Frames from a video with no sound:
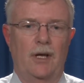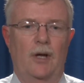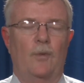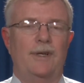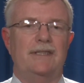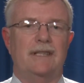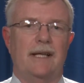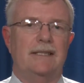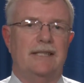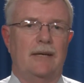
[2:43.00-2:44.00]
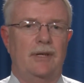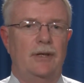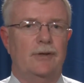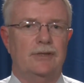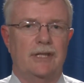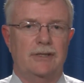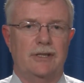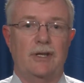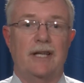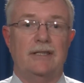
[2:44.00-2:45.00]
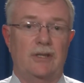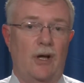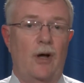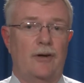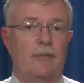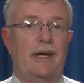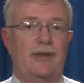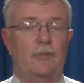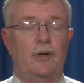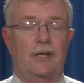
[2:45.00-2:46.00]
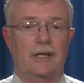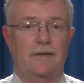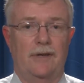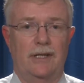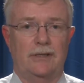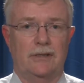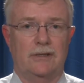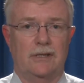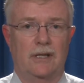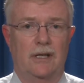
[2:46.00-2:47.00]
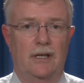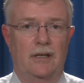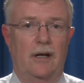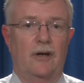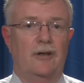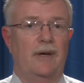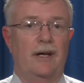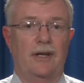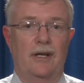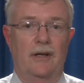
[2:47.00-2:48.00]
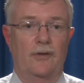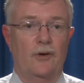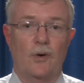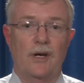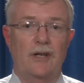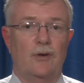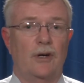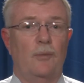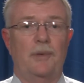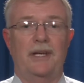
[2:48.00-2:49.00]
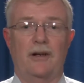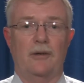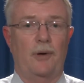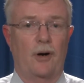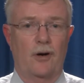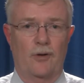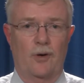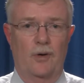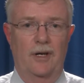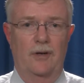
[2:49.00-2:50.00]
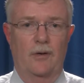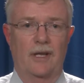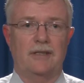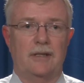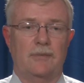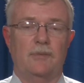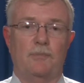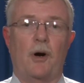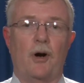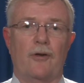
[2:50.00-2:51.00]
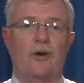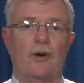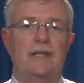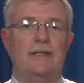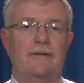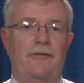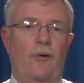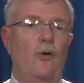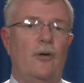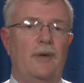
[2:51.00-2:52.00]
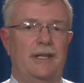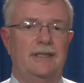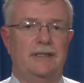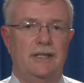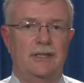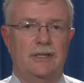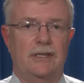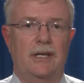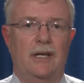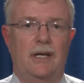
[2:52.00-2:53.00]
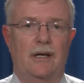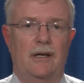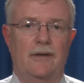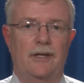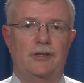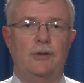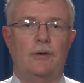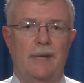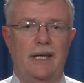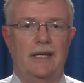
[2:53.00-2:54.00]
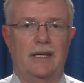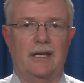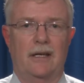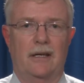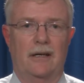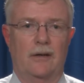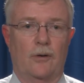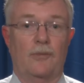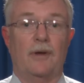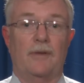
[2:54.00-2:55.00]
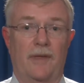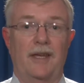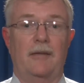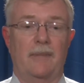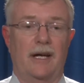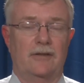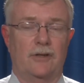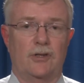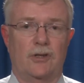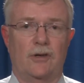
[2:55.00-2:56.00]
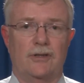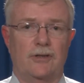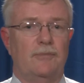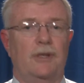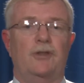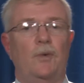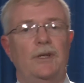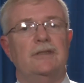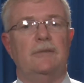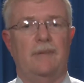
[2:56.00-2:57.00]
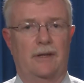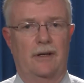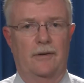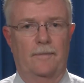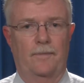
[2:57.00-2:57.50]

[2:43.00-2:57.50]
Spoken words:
When is the last time in your session you actually talked about the Book of Confessions? Talked about the creeds or any one particular part of the creed, or let part of the creeds inform a decision that you are making or thinking about as a church. There's much wisdom in there.